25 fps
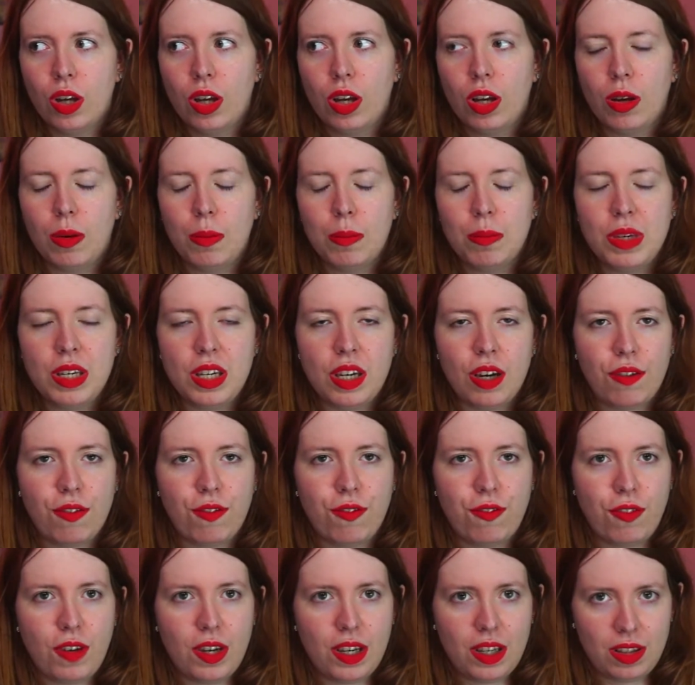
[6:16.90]
be
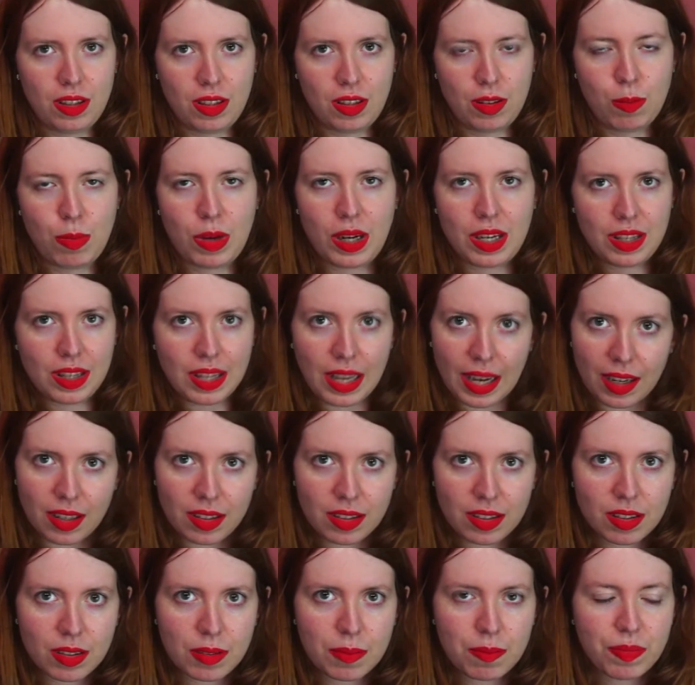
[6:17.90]
affected by that.
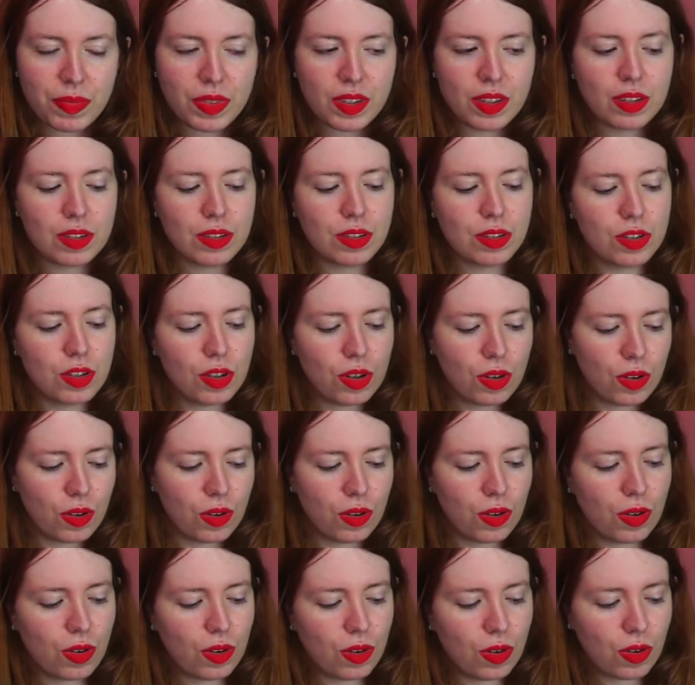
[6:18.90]

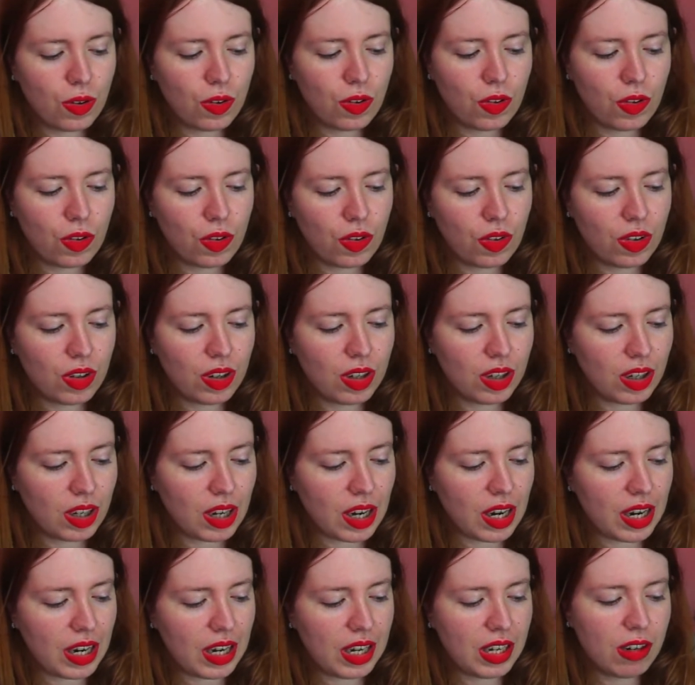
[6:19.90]
So
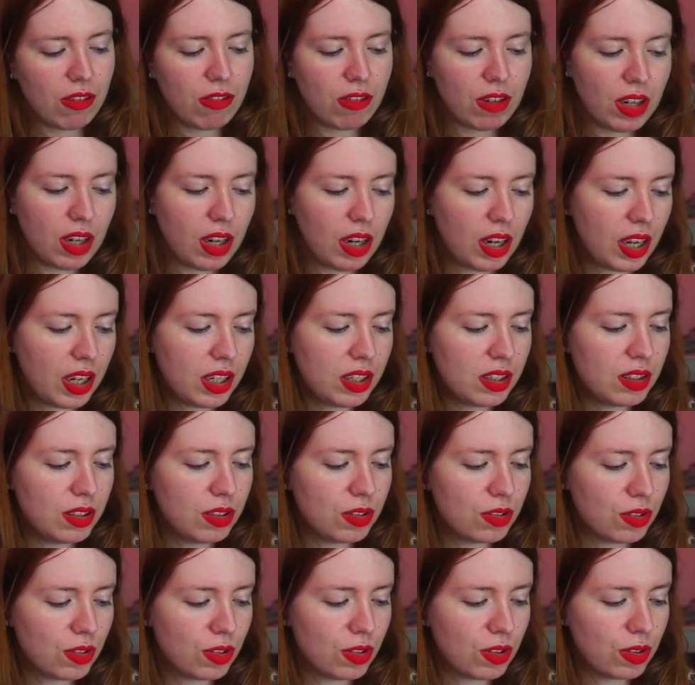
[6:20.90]
I really like this
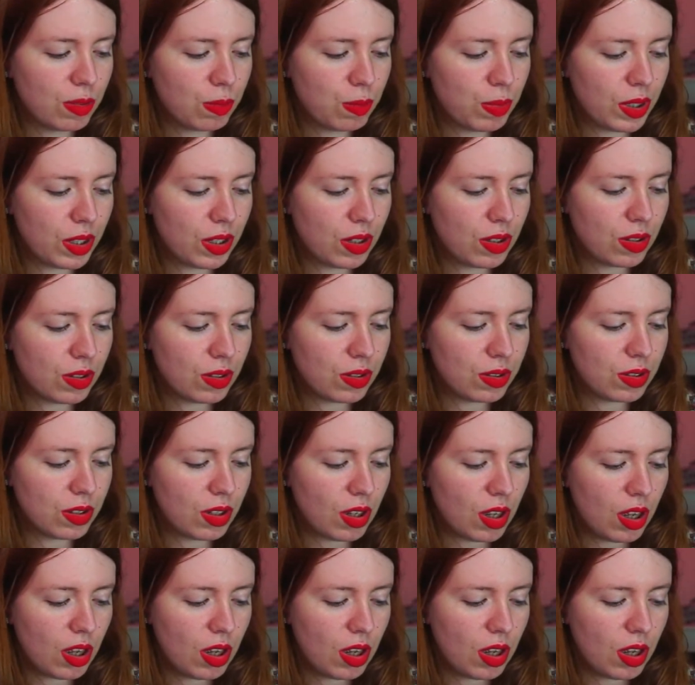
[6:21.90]
song because,